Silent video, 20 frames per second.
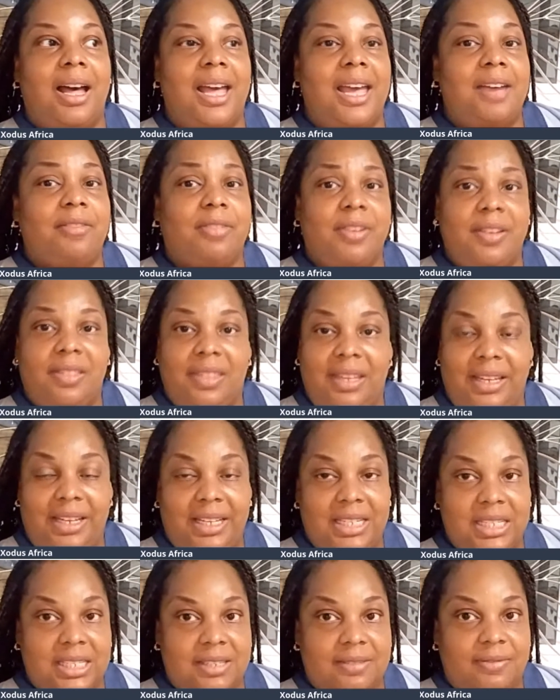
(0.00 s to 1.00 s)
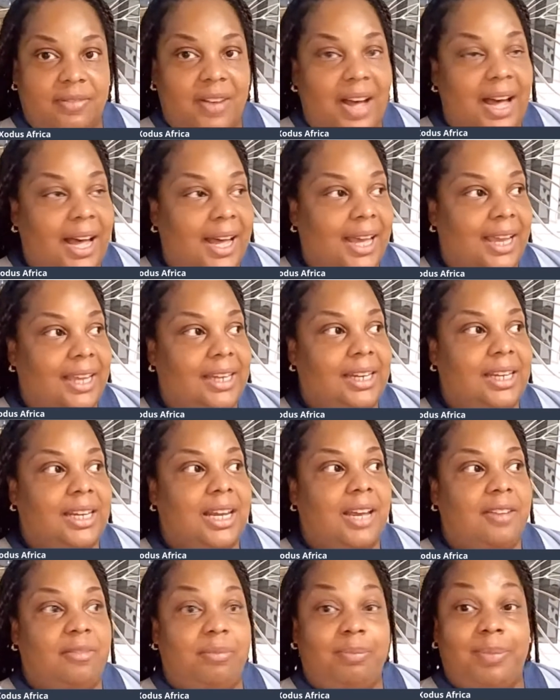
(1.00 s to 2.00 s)
everything is fine and
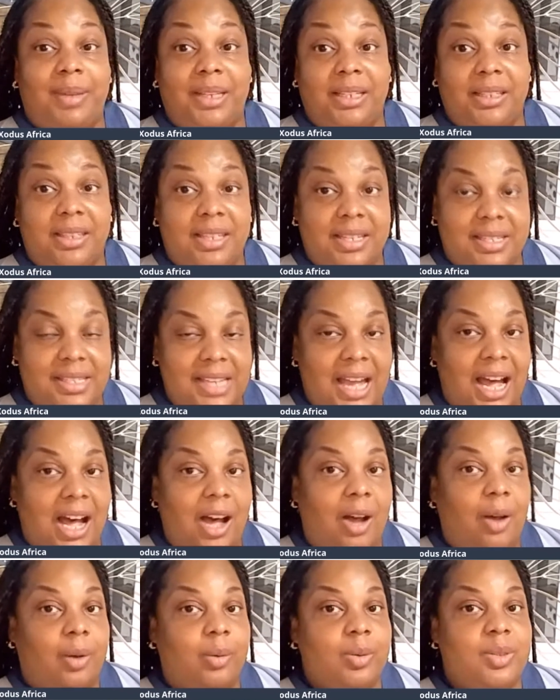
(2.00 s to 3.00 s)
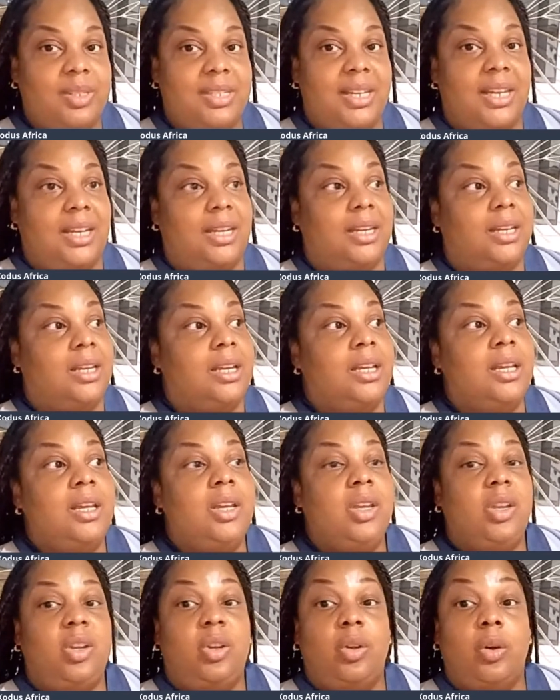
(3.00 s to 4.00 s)
I've built this house, and
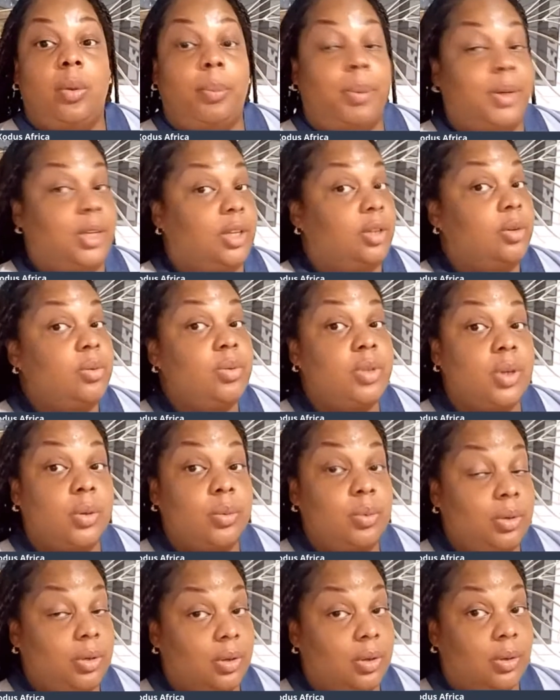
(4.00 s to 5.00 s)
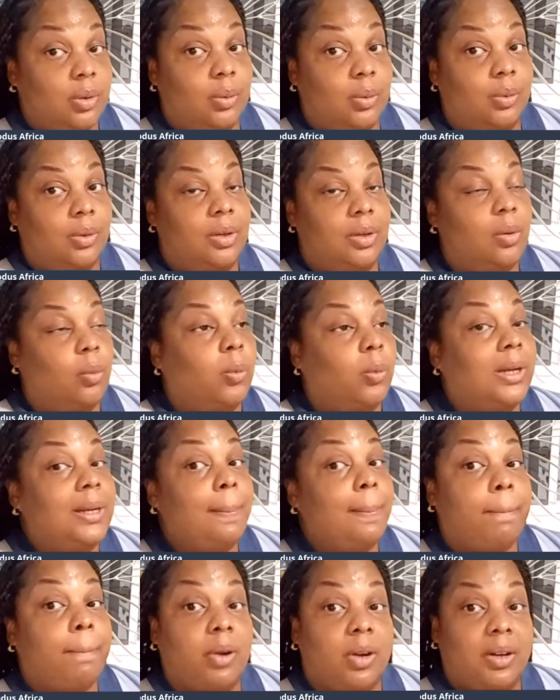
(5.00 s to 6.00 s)
but you don't know what
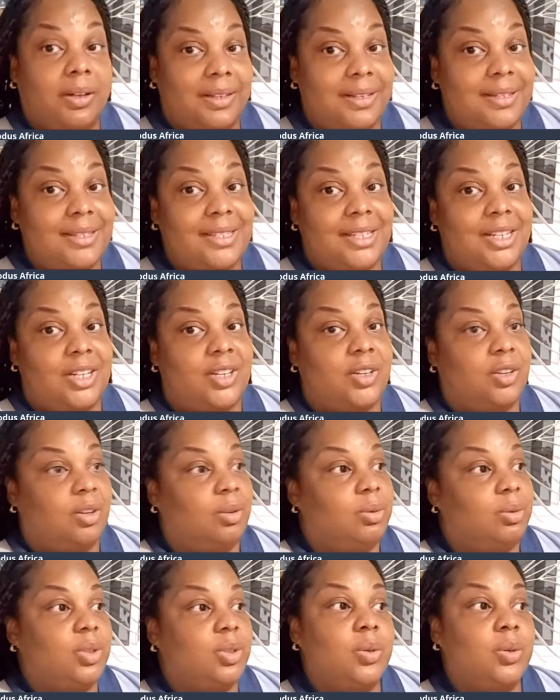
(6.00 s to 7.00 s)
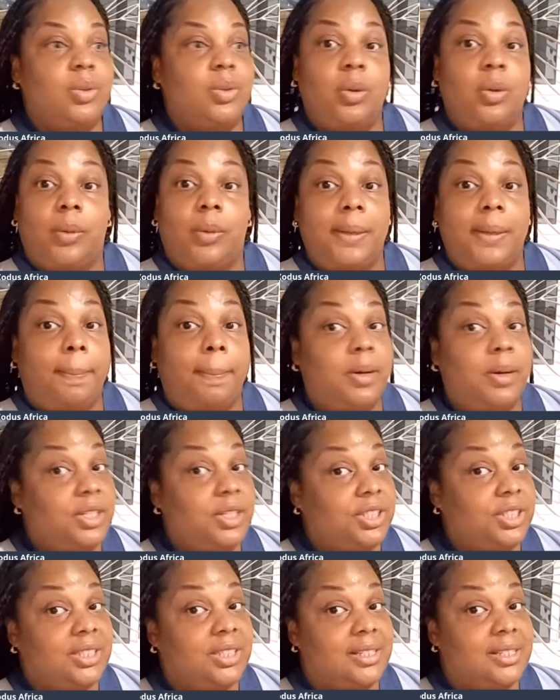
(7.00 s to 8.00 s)
brought us here. You don't know what
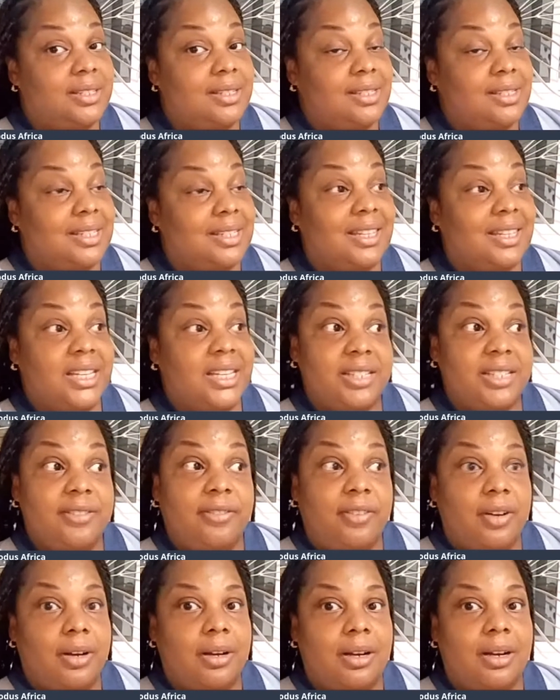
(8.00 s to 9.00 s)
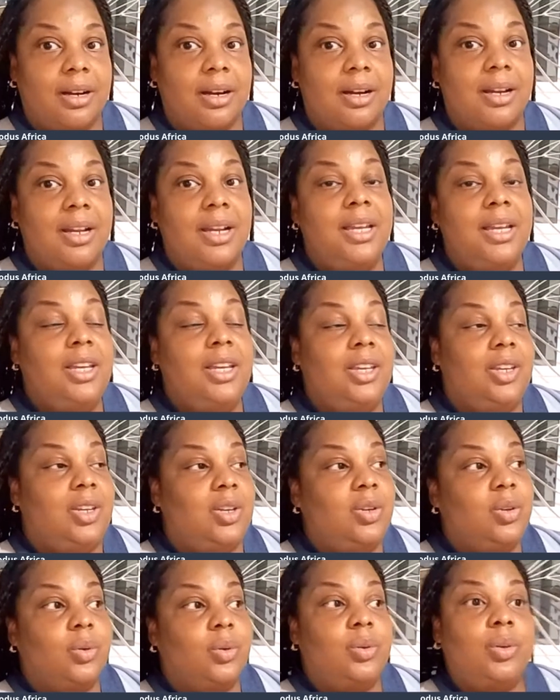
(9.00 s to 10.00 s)
pushed us this far.
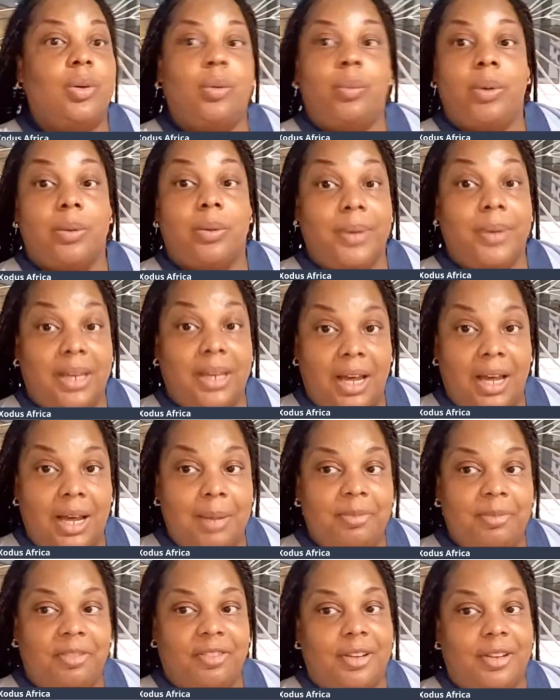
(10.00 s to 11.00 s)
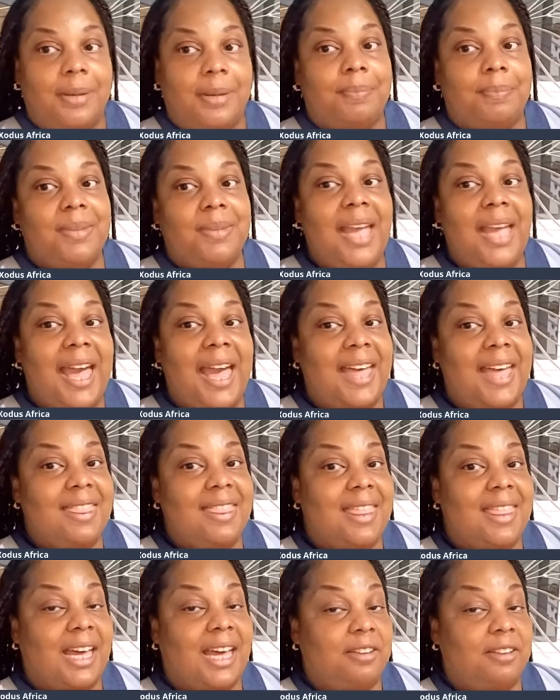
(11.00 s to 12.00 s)
You don't know where we come from.
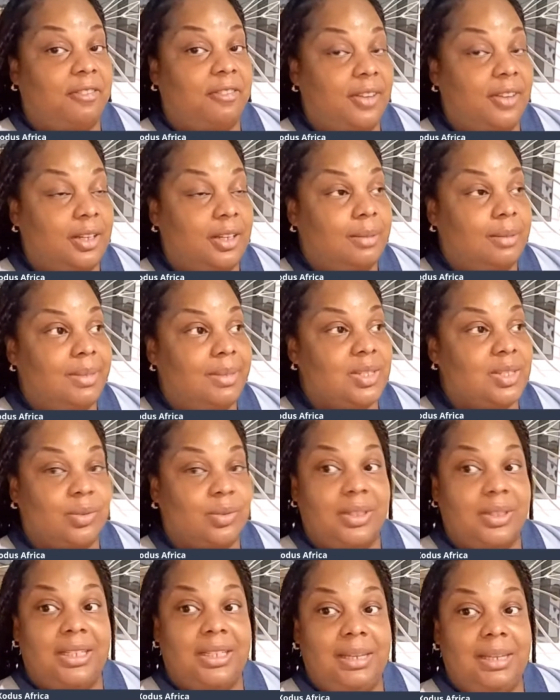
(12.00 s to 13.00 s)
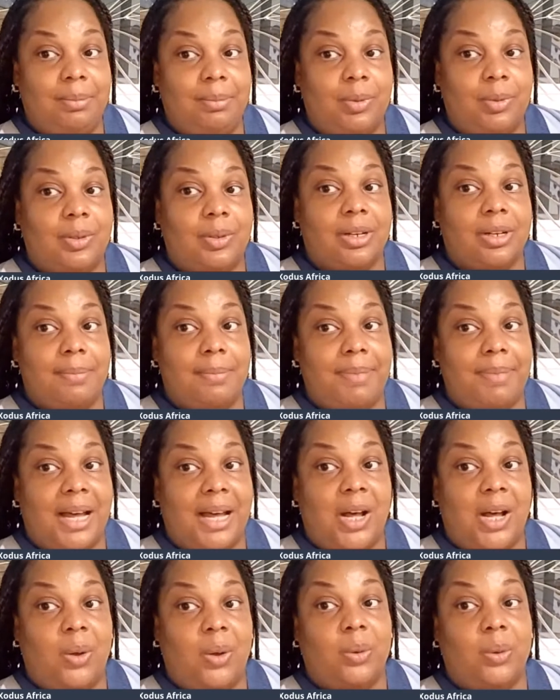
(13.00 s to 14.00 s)
And that film is really more
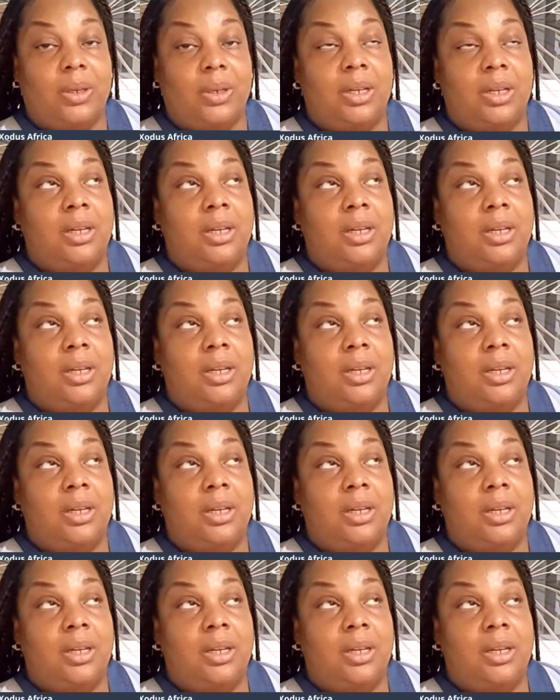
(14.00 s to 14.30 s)
about